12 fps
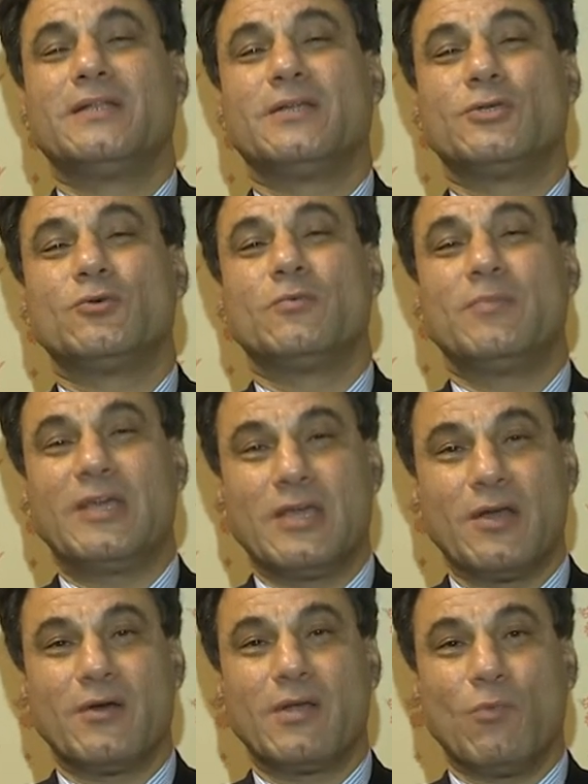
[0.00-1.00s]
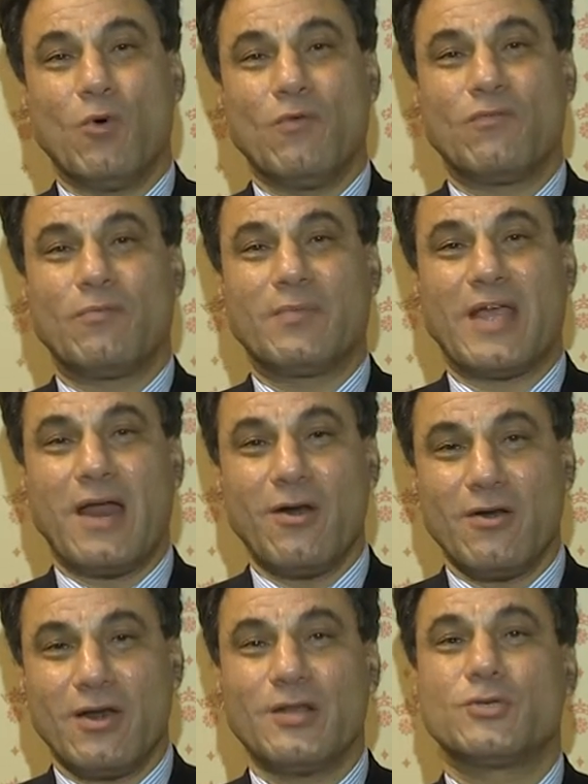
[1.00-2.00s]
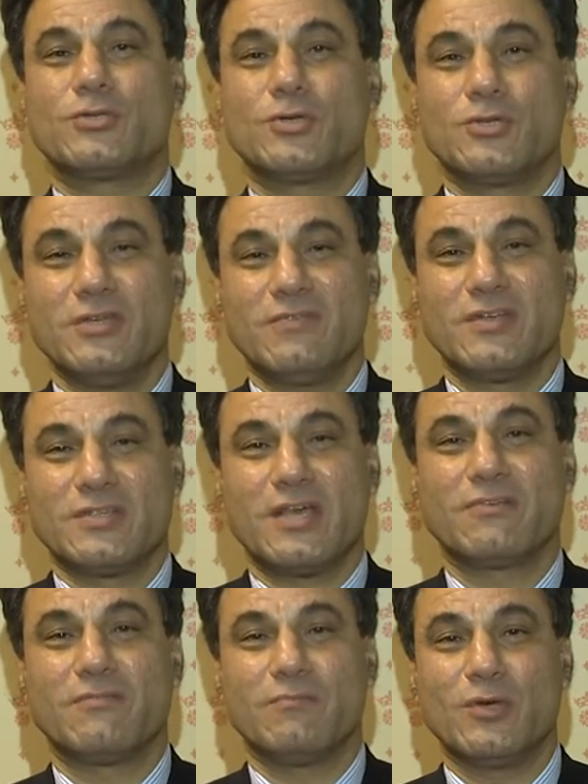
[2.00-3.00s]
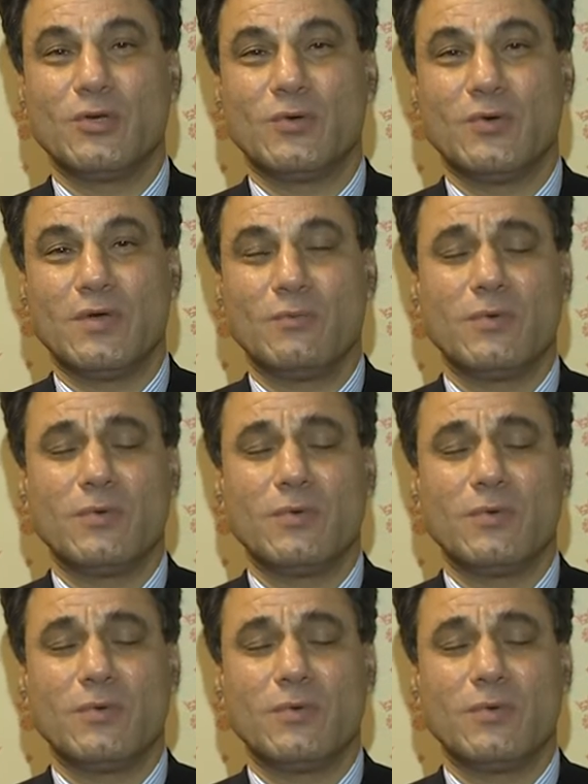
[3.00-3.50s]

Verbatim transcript: that you will be hearing more from Karen Lynch, the Chief Executive of Belu.